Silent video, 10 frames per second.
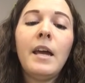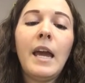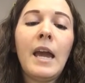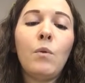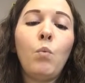
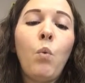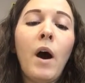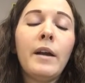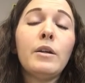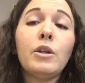in
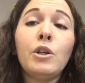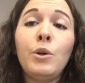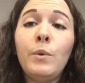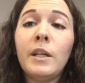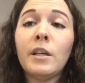1
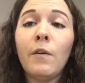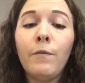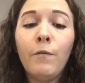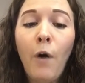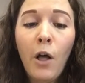unit of
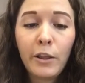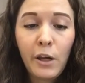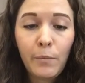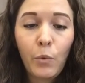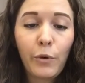
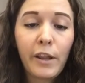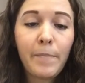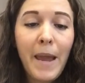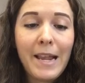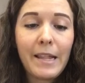volume or
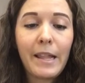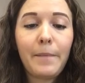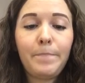space.